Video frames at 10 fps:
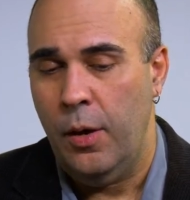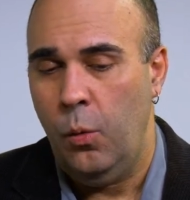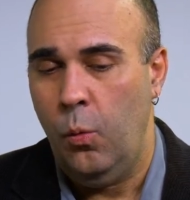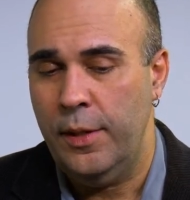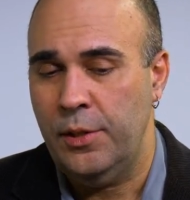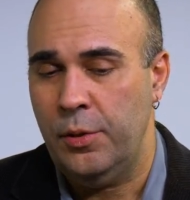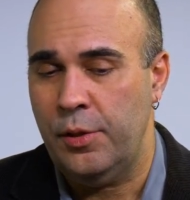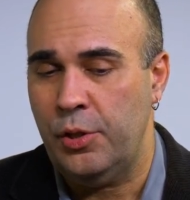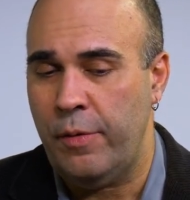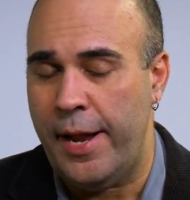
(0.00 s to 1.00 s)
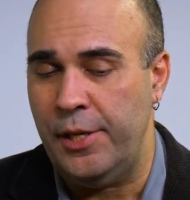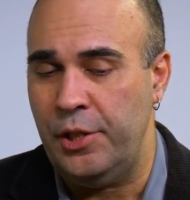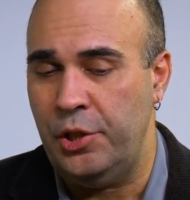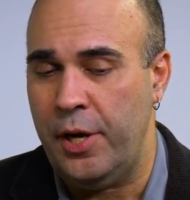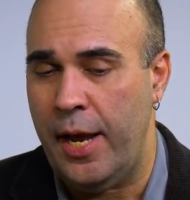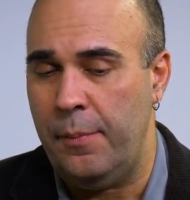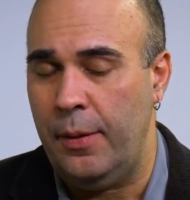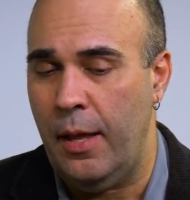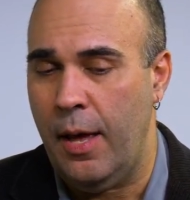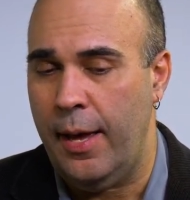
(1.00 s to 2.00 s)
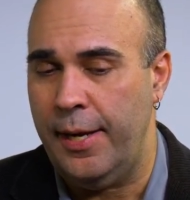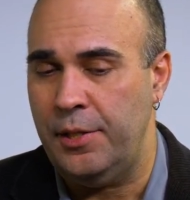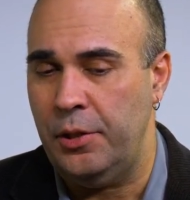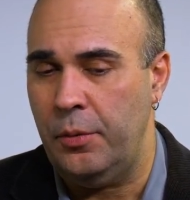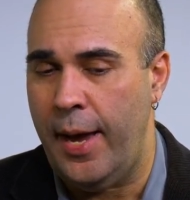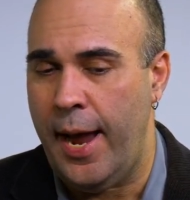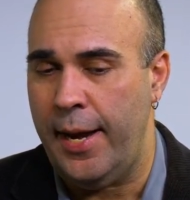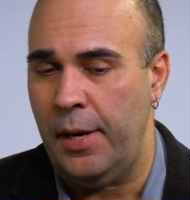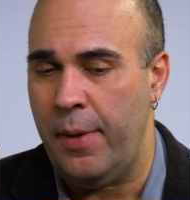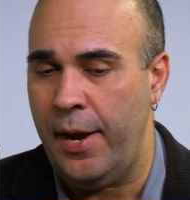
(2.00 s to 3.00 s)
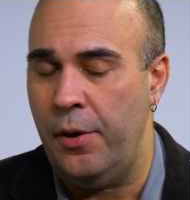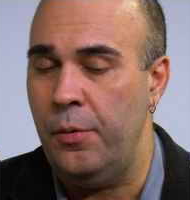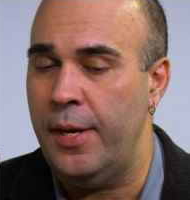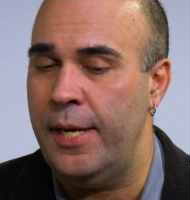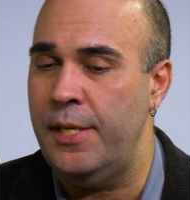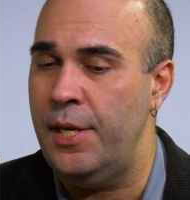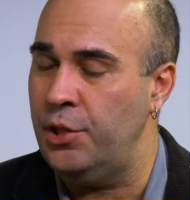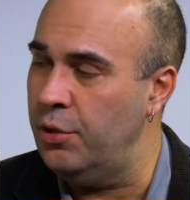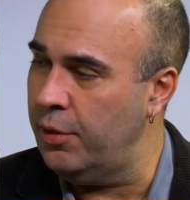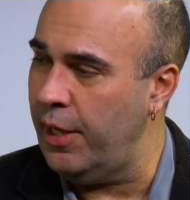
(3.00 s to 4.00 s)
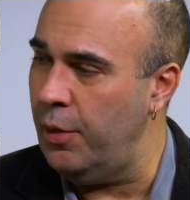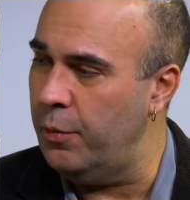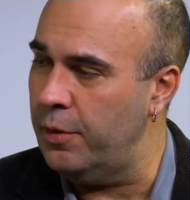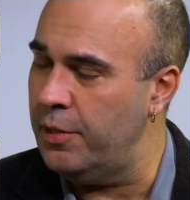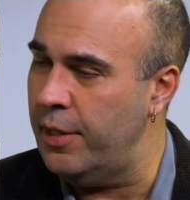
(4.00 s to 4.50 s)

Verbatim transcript: what sort of strategy should I apply to adding my own additional keywords?